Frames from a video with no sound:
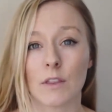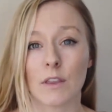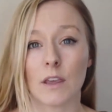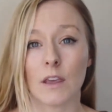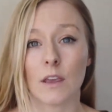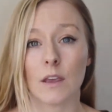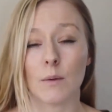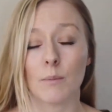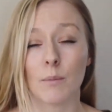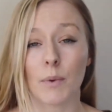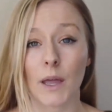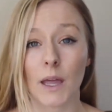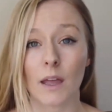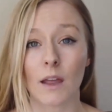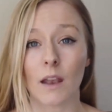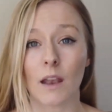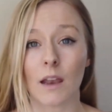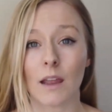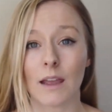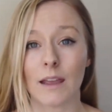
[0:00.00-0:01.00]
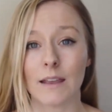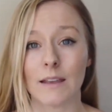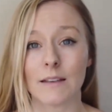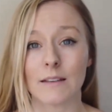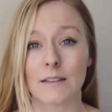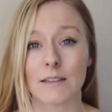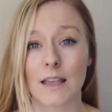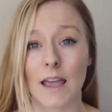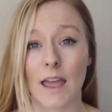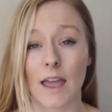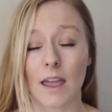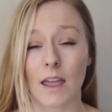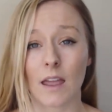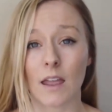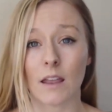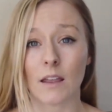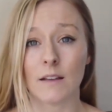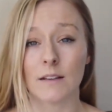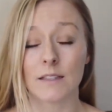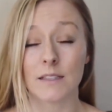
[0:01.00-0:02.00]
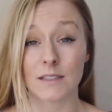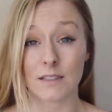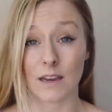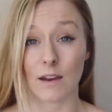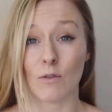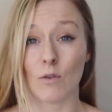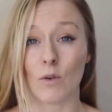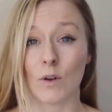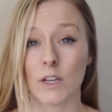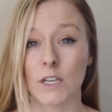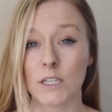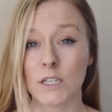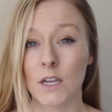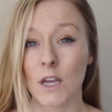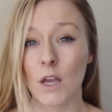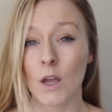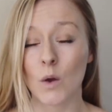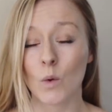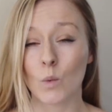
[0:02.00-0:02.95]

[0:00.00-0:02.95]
the pill is a steroid,